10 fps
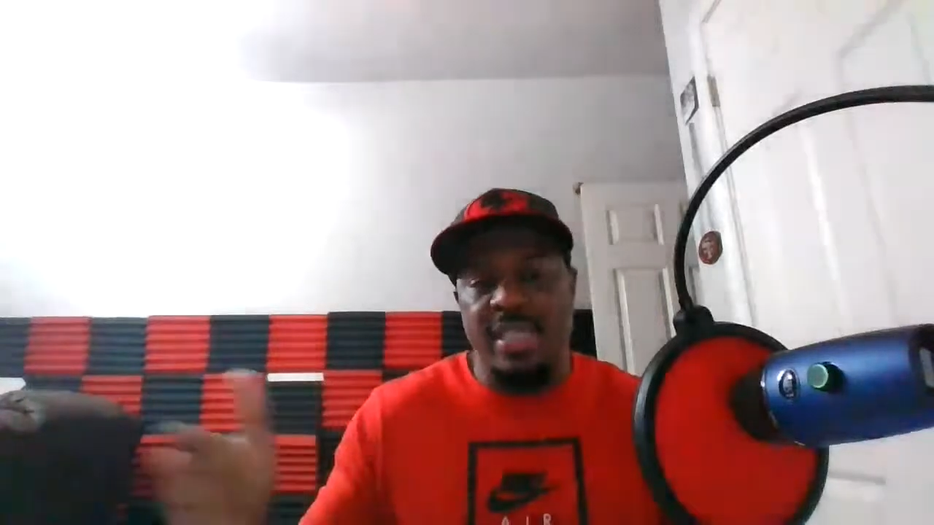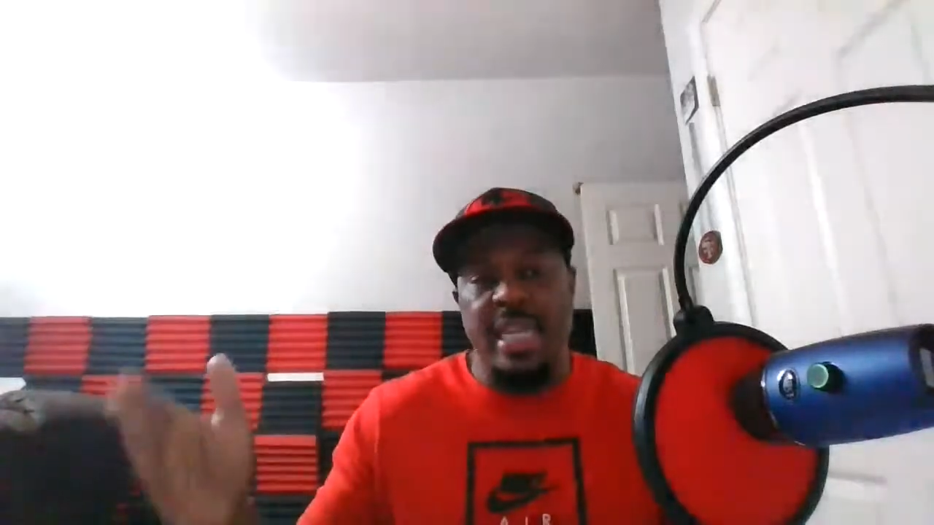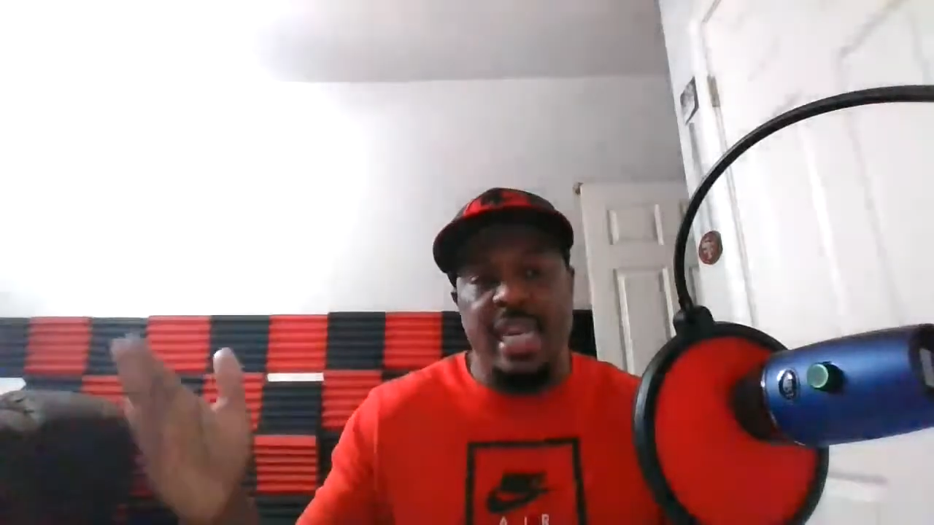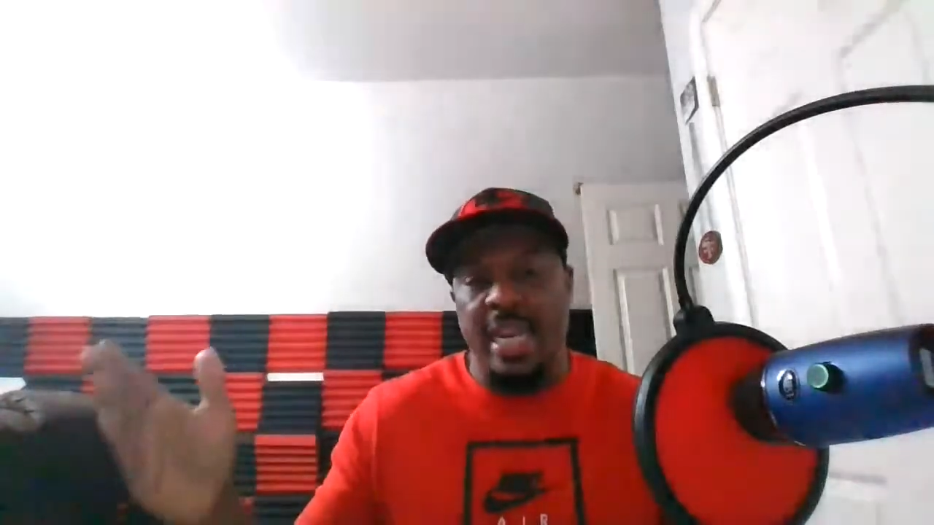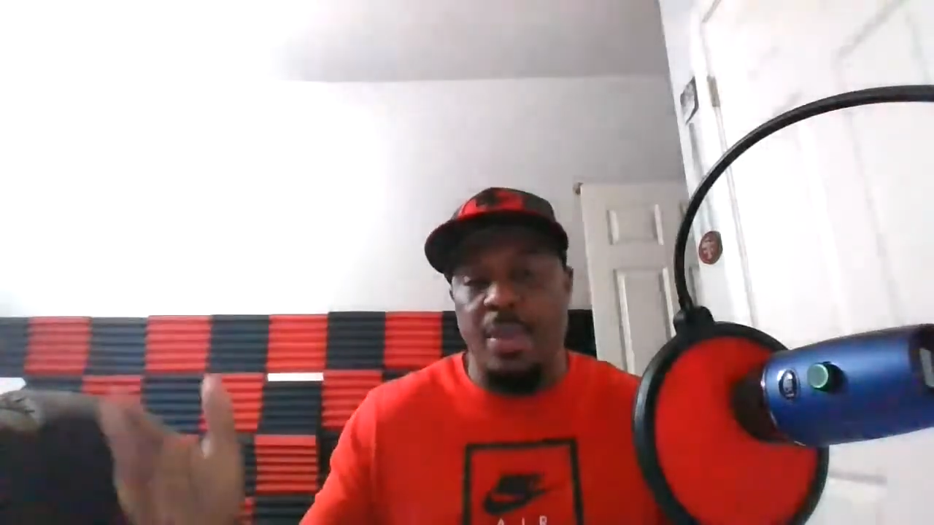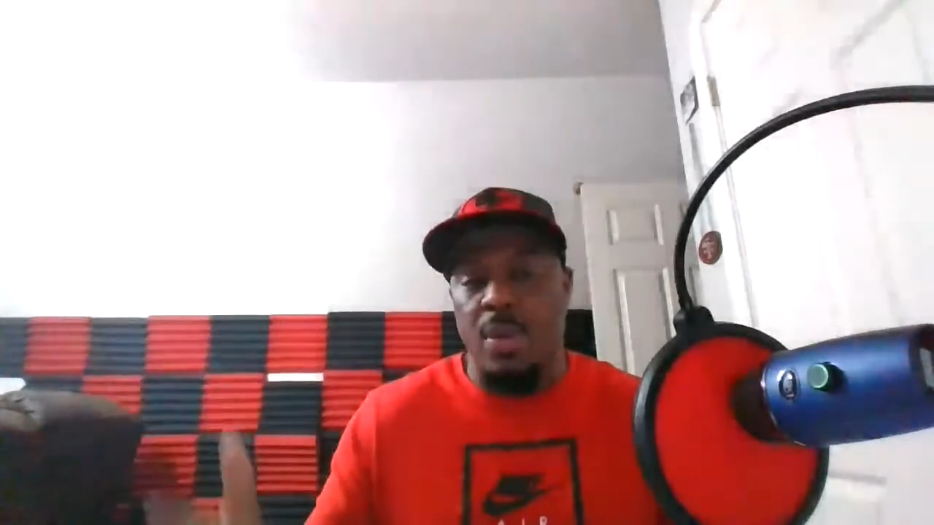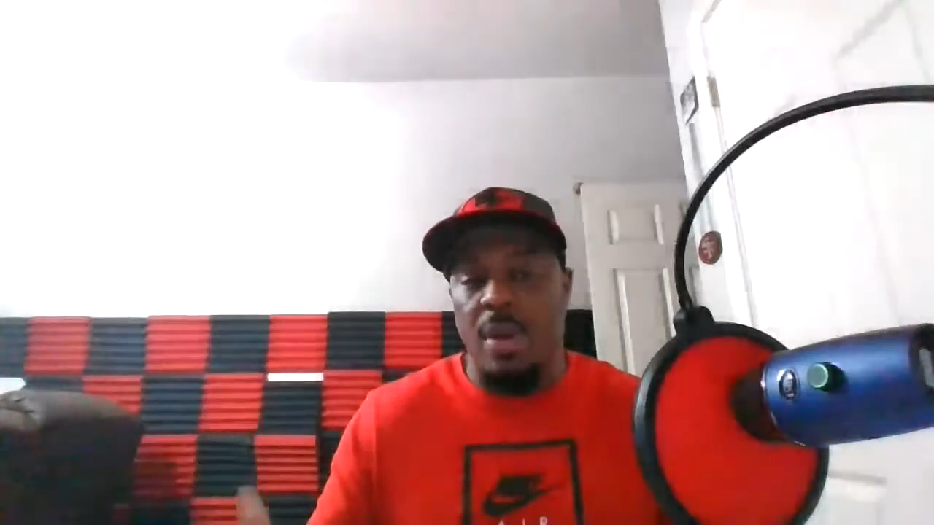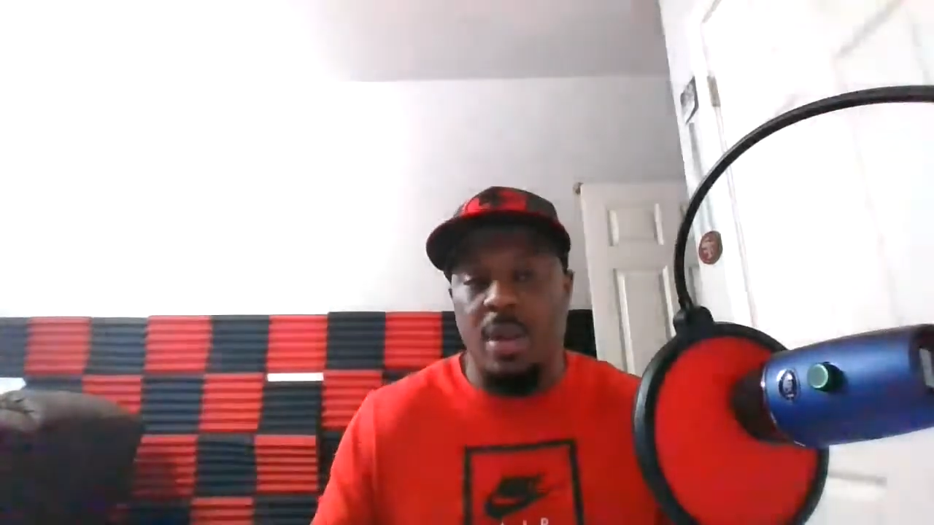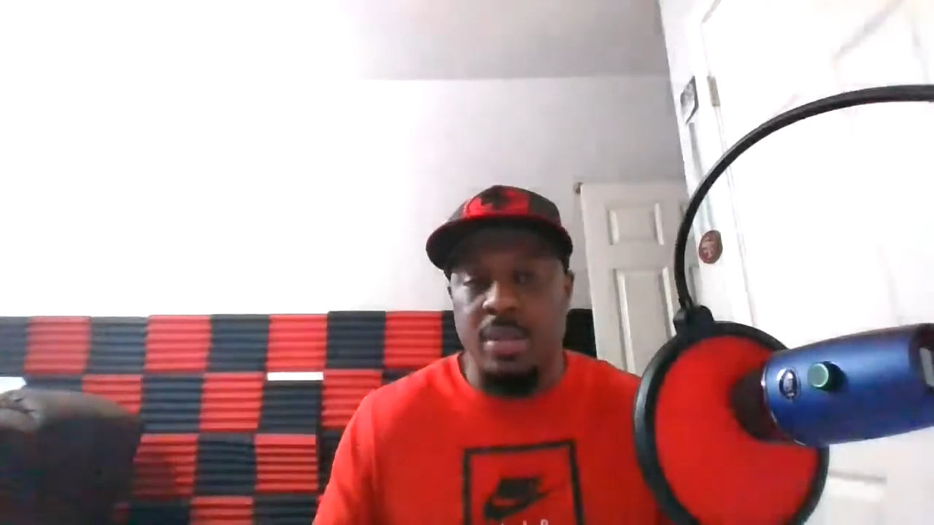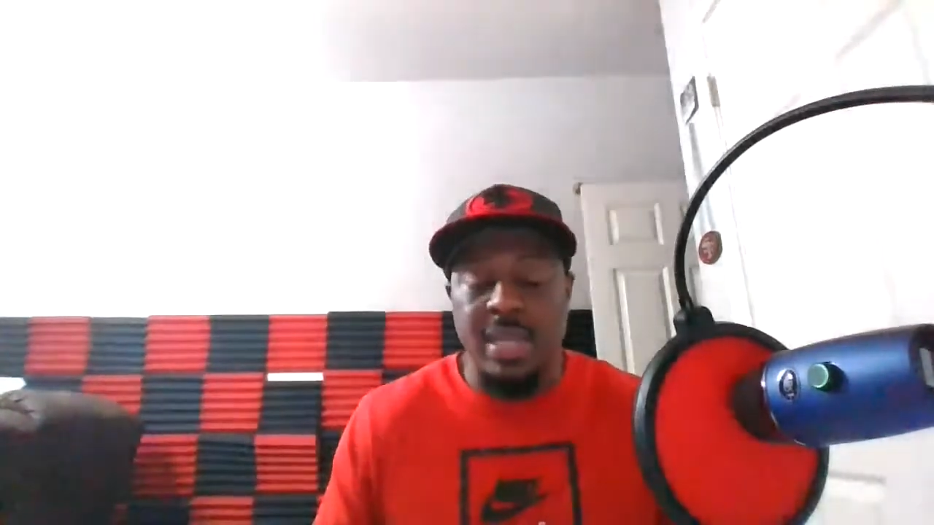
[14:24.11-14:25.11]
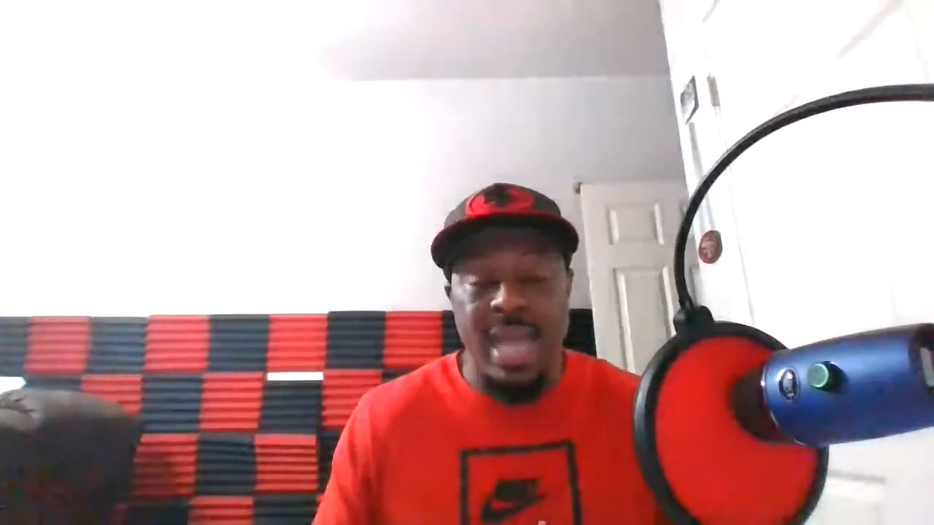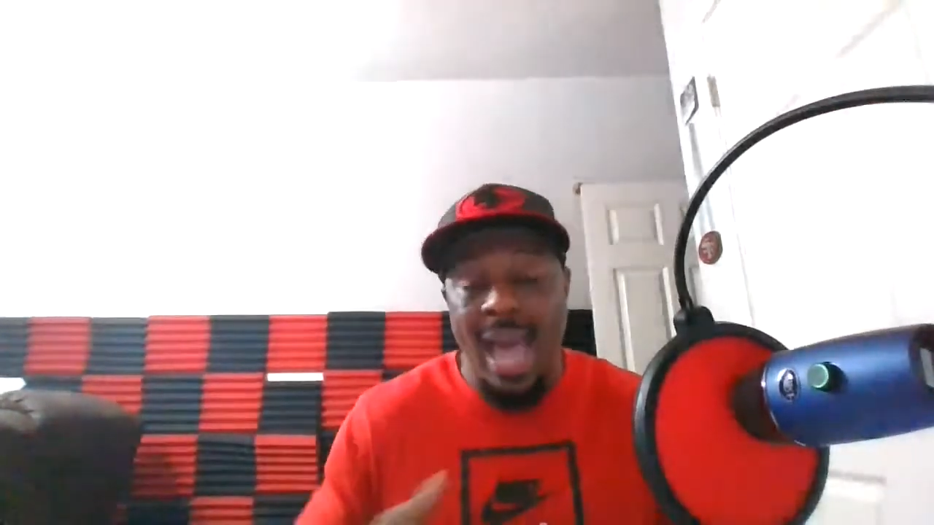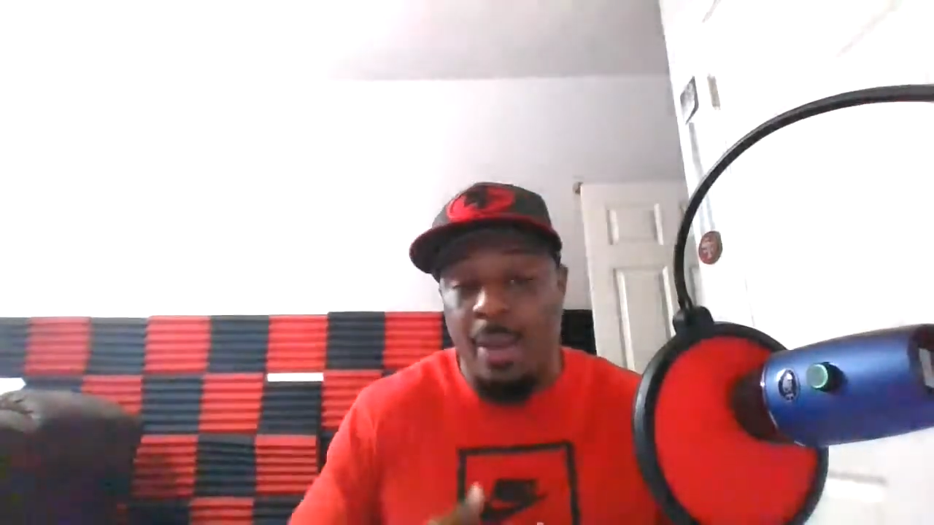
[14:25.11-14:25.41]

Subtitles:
succeeded anywhere else.